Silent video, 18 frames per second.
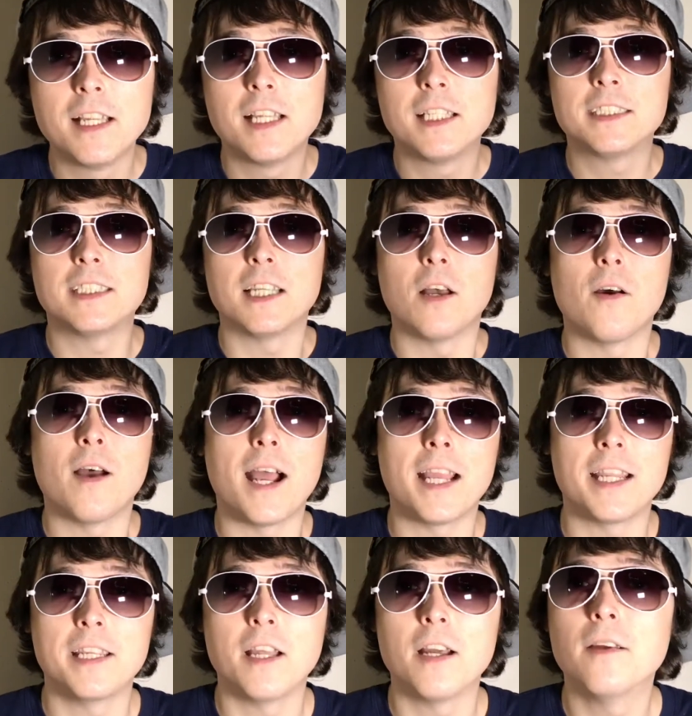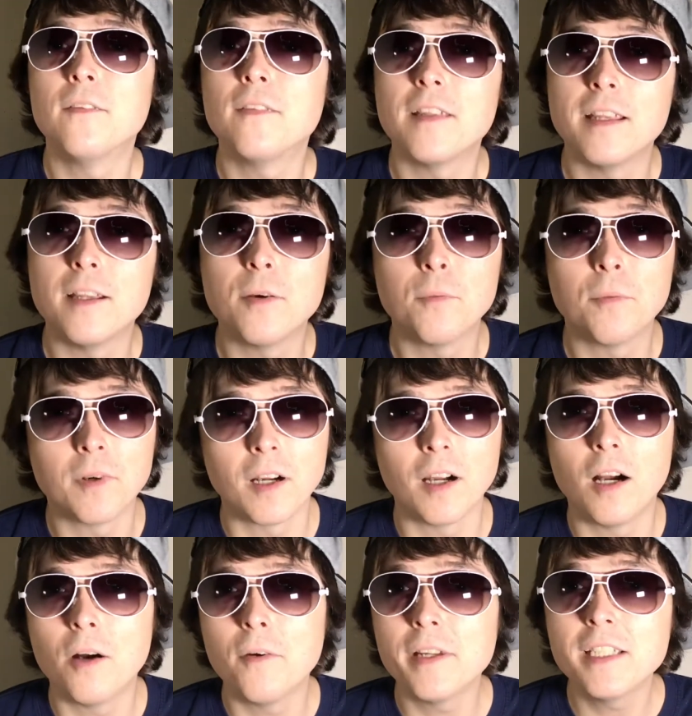So I know that we're
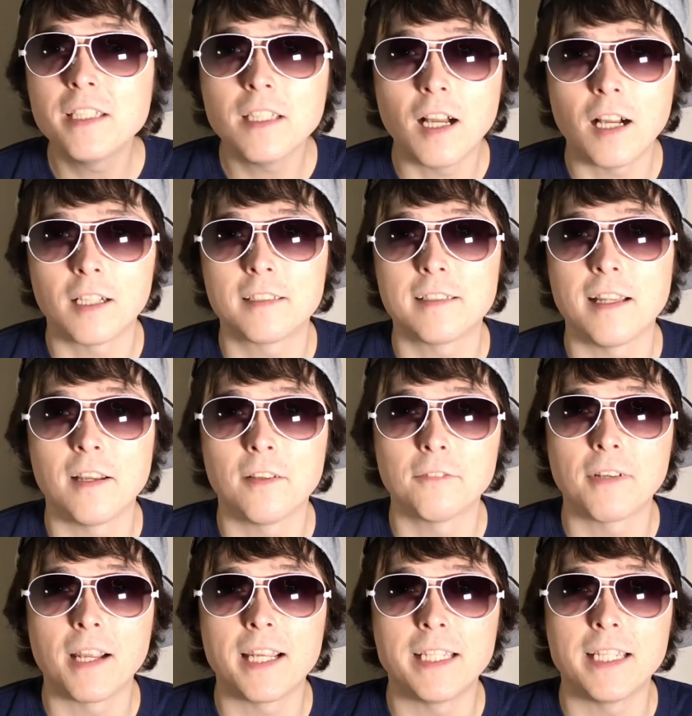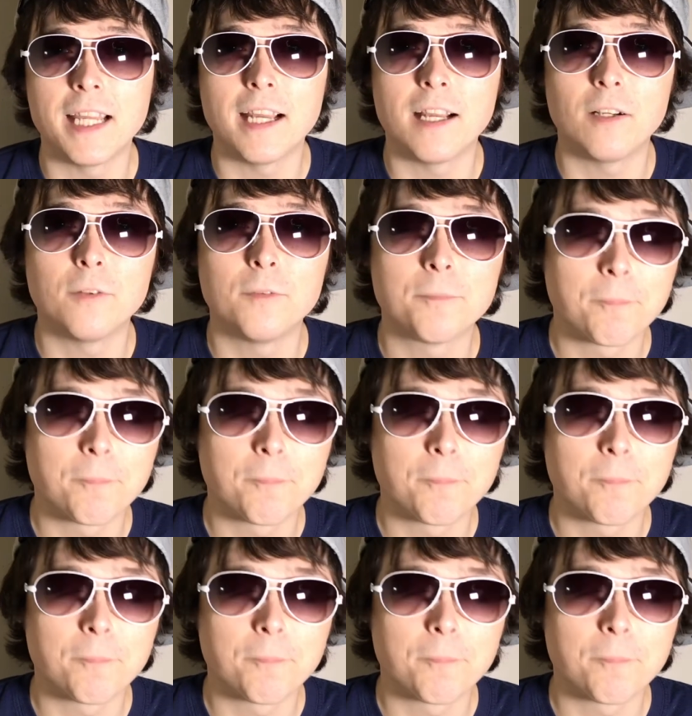all in lockdown right now.